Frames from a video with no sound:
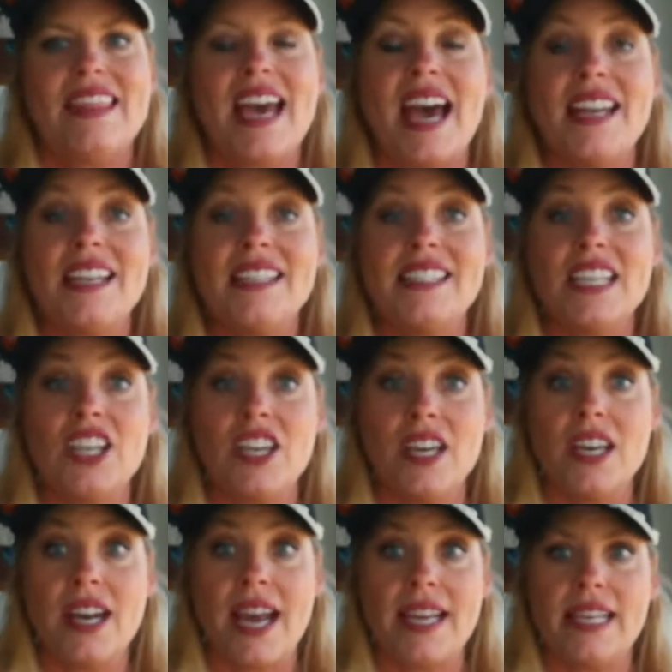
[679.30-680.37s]
That is a
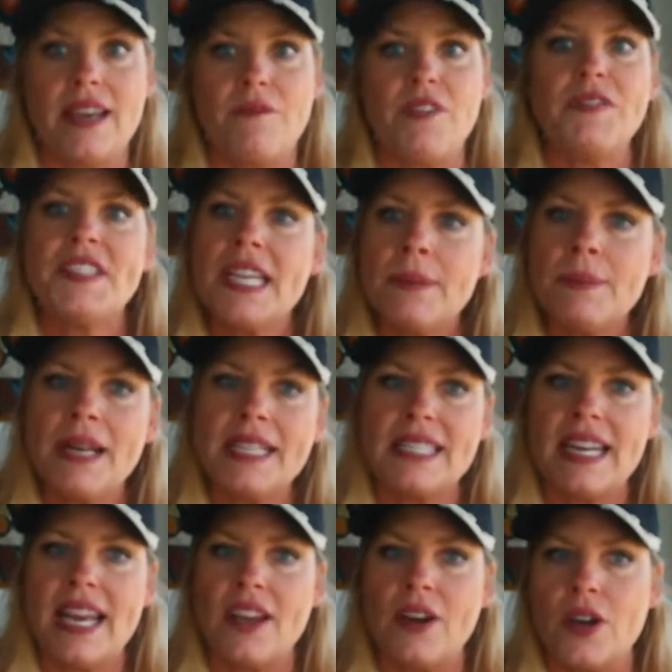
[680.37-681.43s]
good idea. 15 minutes
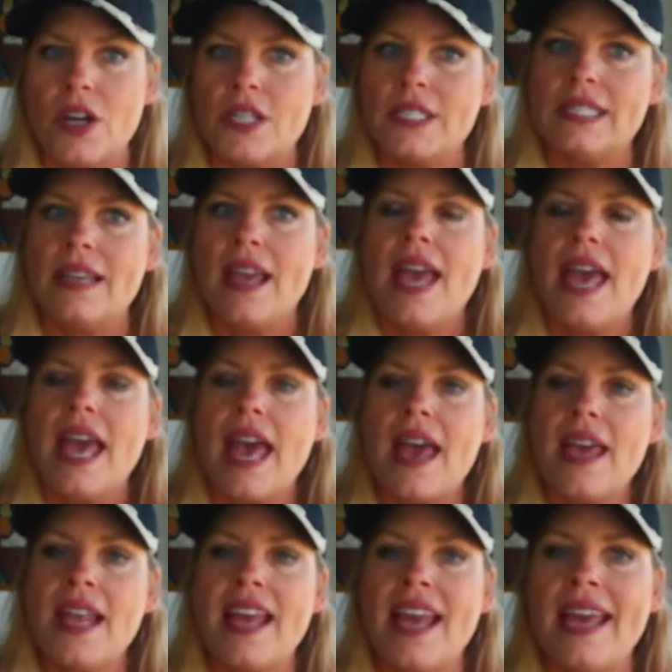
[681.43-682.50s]
a day, girls.
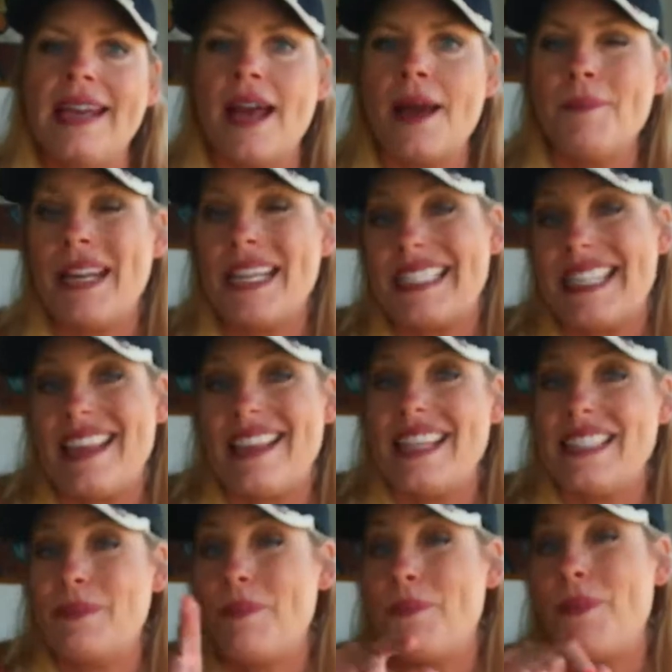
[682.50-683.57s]
And I'm going to say
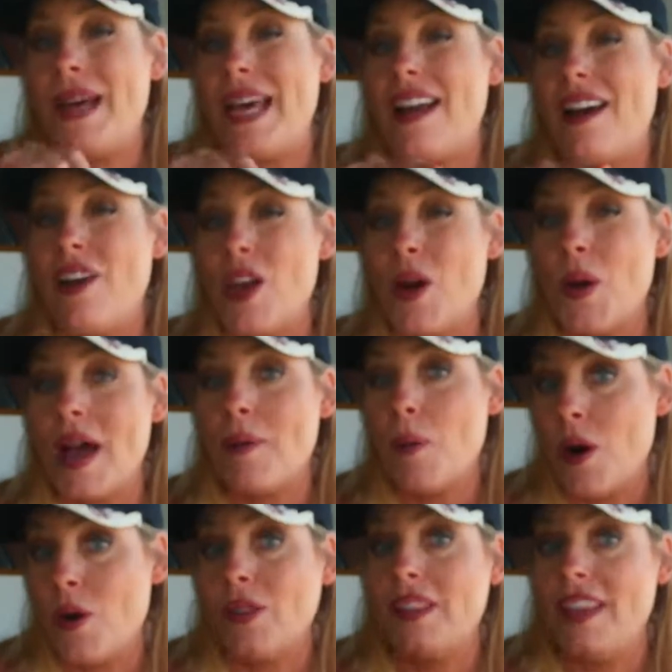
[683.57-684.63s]
this, but although I
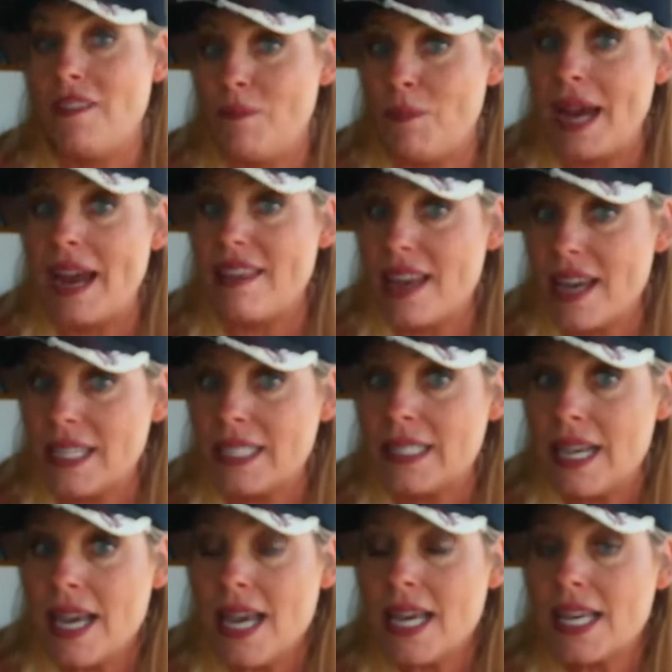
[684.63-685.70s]
won't live by
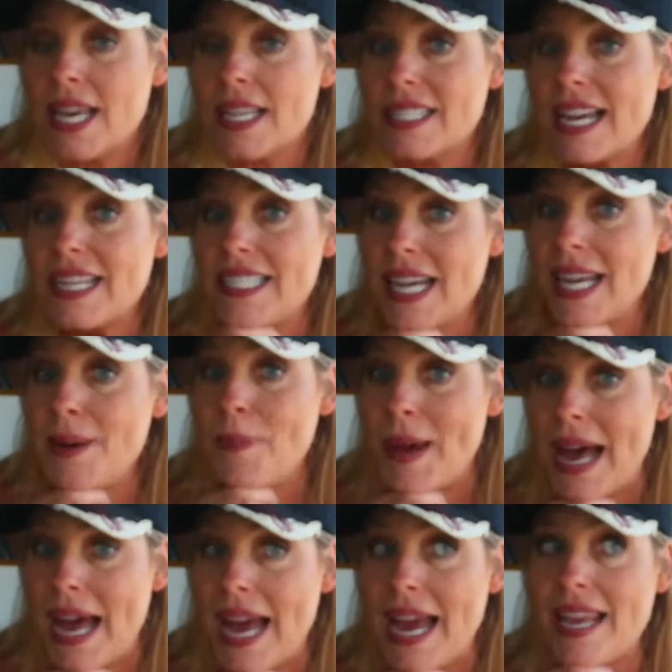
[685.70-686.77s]
this, because I did
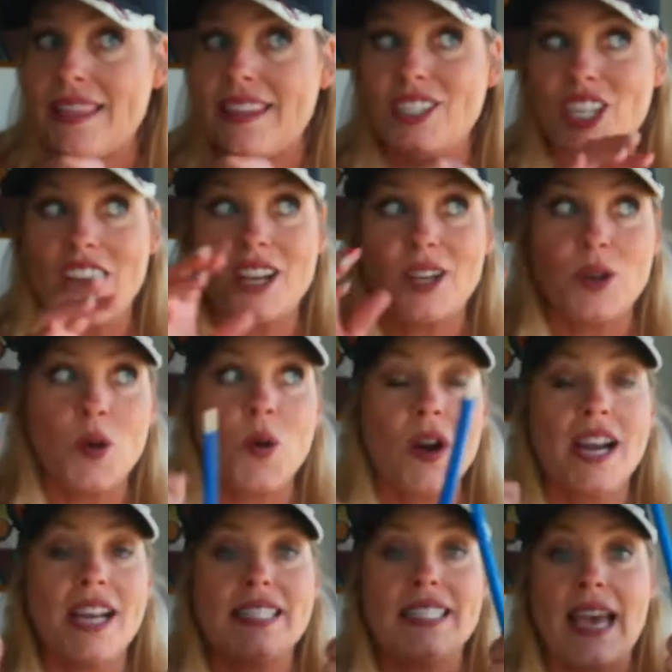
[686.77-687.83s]
buy the Chuck
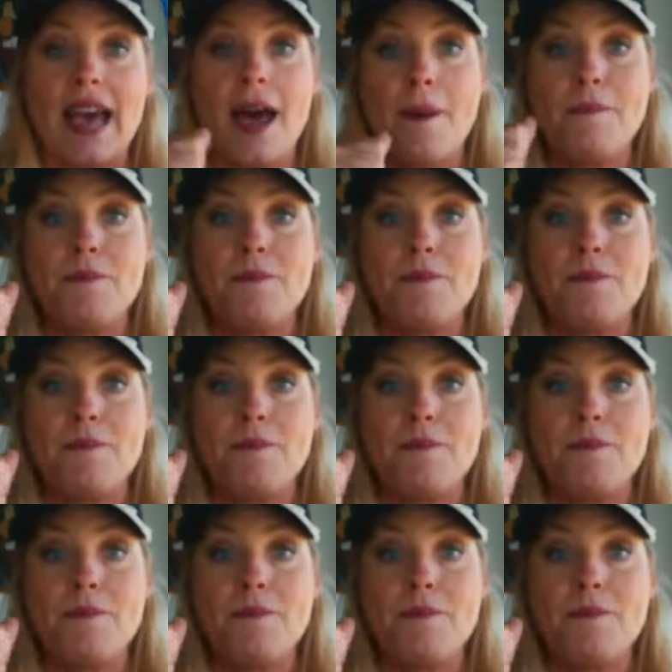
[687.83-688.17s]
Norris